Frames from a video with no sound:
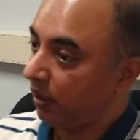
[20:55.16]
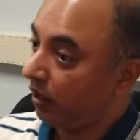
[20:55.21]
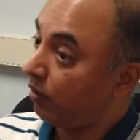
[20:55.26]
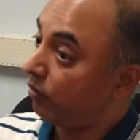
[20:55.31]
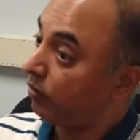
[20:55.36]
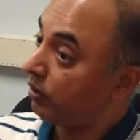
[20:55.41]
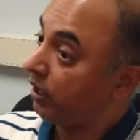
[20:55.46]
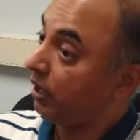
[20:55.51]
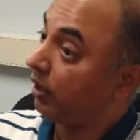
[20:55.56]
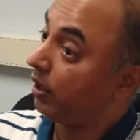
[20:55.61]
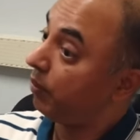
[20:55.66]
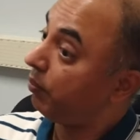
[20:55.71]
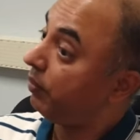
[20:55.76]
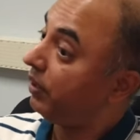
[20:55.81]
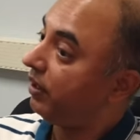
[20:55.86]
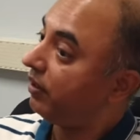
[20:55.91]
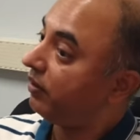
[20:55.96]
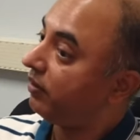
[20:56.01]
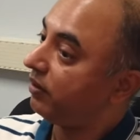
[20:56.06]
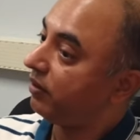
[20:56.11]
how the
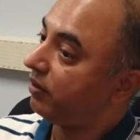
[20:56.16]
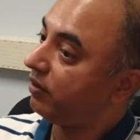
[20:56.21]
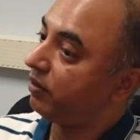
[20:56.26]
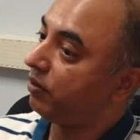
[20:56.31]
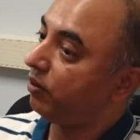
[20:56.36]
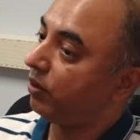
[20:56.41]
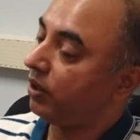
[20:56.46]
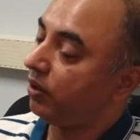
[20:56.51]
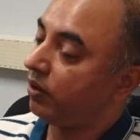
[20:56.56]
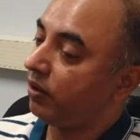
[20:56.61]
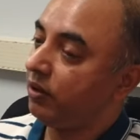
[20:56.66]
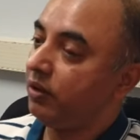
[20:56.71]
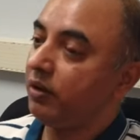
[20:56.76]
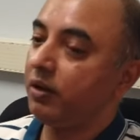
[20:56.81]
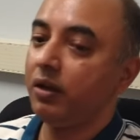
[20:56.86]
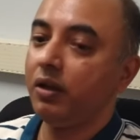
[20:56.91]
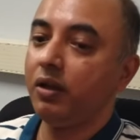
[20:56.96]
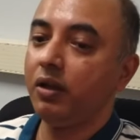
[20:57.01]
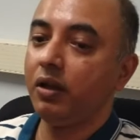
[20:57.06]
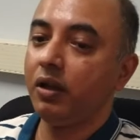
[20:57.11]
replication is going
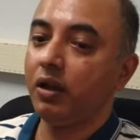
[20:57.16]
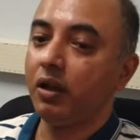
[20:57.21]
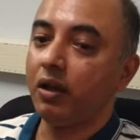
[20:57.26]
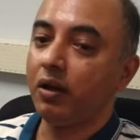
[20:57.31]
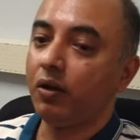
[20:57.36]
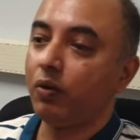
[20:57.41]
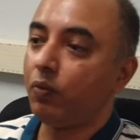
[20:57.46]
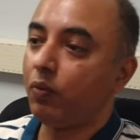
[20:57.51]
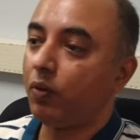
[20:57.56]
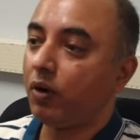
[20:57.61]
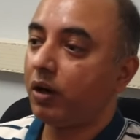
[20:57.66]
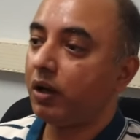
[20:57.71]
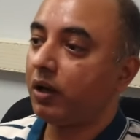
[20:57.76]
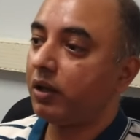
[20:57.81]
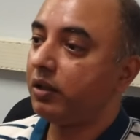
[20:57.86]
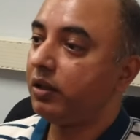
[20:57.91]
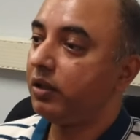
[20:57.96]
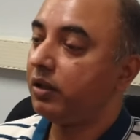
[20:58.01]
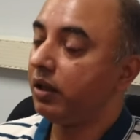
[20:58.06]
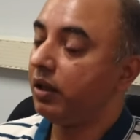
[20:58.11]
on. What
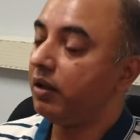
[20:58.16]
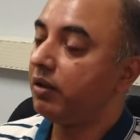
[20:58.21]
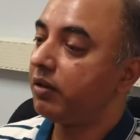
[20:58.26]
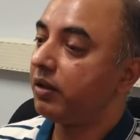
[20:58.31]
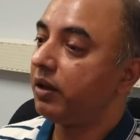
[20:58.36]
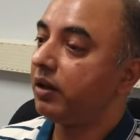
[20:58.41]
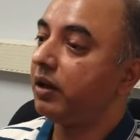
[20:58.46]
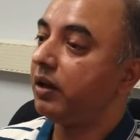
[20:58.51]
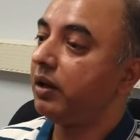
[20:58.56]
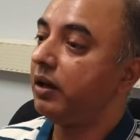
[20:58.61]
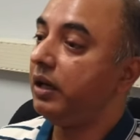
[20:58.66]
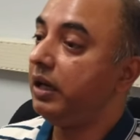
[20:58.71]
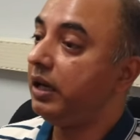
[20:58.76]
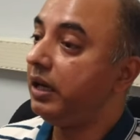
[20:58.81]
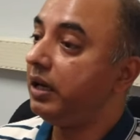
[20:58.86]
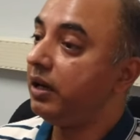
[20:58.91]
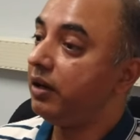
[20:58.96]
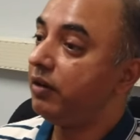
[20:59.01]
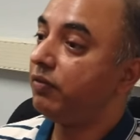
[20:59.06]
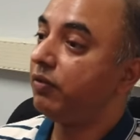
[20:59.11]
are the things that are
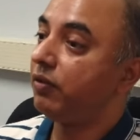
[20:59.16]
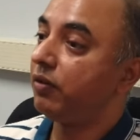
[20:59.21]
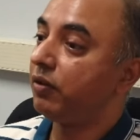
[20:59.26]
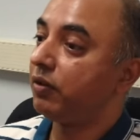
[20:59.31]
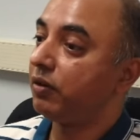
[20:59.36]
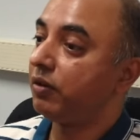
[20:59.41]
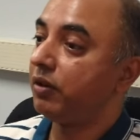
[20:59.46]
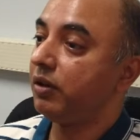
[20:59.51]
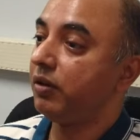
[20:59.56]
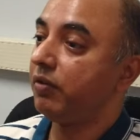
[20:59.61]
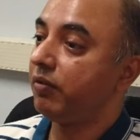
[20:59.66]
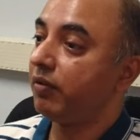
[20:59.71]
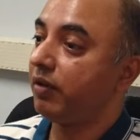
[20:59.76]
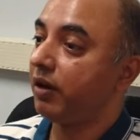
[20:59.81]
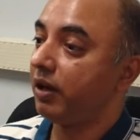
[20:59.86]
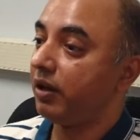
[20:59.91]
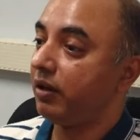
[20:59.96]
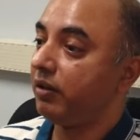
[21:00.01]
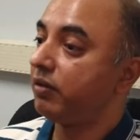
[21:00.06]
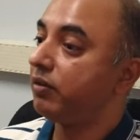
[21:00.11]
needed for the
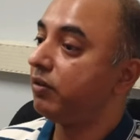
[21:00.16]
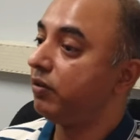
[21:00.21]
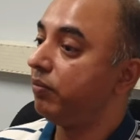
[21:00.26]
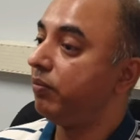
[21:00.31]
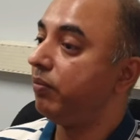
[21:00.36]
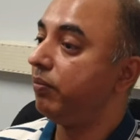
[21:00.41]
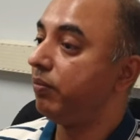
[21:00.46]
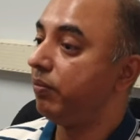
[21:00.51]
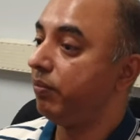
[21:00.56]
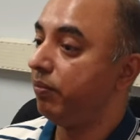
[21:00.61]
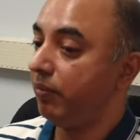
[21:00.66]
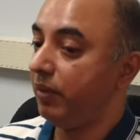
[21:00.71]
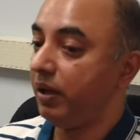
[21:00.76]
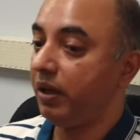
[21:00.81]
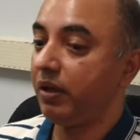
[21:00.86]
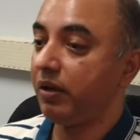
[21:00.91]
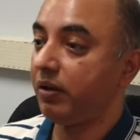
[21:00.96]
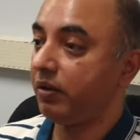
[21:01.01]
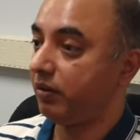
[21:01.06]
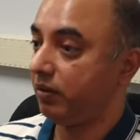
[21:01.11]
virus to
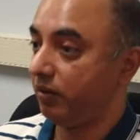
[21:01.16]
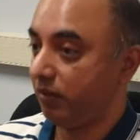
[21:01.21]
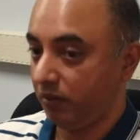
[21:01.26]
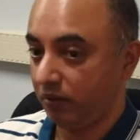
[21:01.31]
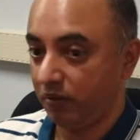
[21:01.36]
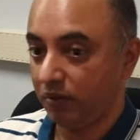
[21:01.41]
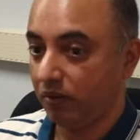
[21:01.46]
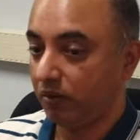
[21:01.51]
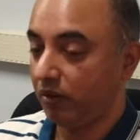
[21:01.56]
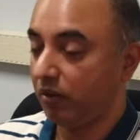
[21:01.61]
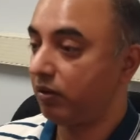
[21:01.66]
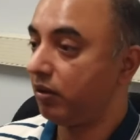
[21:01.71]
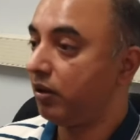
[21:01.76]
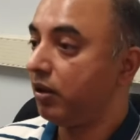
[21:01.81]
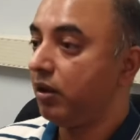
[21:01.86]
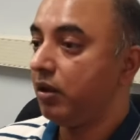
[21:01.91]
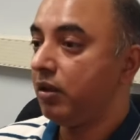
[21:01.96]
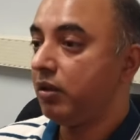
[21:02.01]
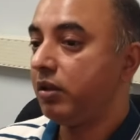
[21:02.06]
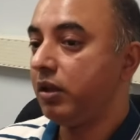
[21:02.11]
make this?
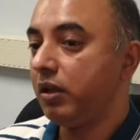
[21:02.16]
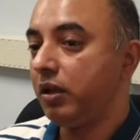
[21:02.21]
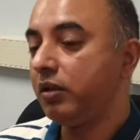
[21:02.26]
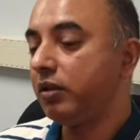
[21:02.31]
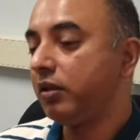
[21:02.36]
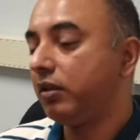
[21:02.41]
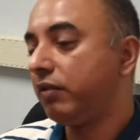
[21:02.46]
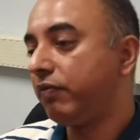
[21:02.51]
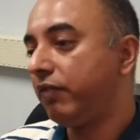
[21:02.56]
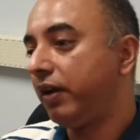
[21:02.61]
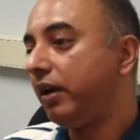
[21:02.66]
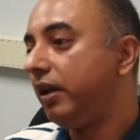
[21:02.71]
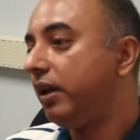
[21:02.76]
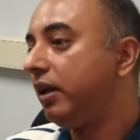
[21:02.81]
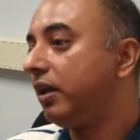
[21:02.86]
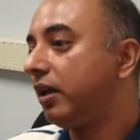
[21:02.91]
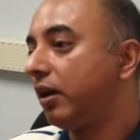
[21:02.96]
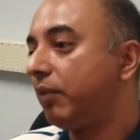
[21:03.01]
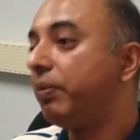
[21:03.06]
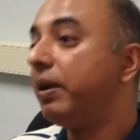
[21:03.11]
See, it's
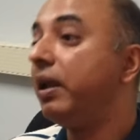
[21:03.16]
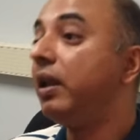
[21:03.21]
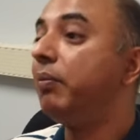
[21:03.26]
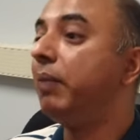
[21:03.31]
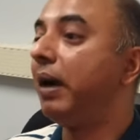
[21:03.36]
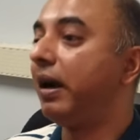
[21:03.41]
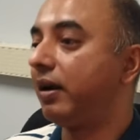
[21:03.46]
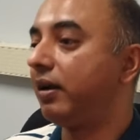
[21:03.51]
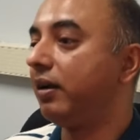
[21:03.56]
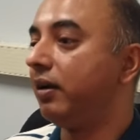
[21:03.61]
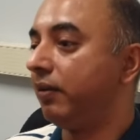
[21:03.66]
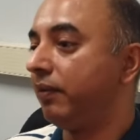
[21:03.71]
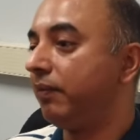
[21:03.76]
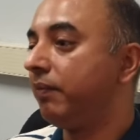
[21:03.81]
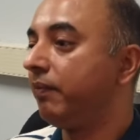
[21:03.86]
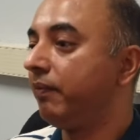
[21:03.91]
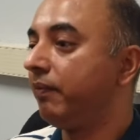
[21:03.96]
fighting an uphill battle.